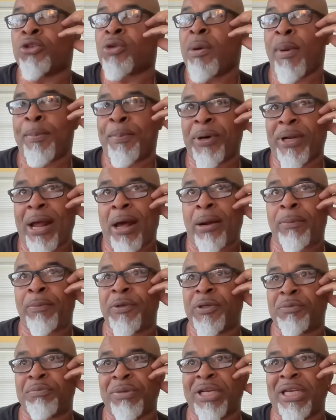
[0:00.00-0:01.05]
So I'm gonna put
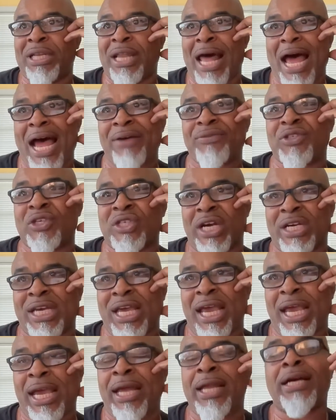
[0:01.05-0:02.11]
out as many lives as I
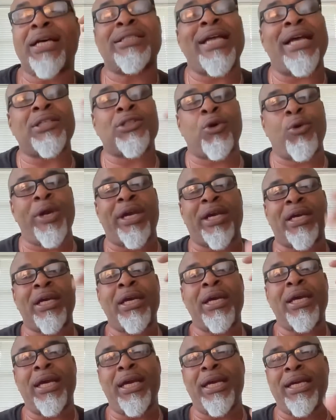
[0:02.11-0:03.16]
can because that's quick,
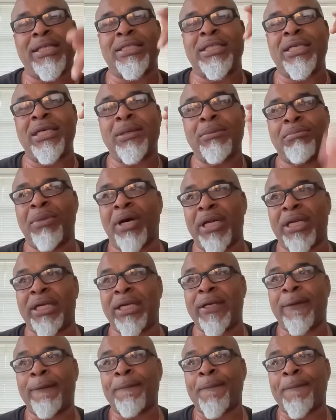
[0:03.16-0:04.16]
easy money.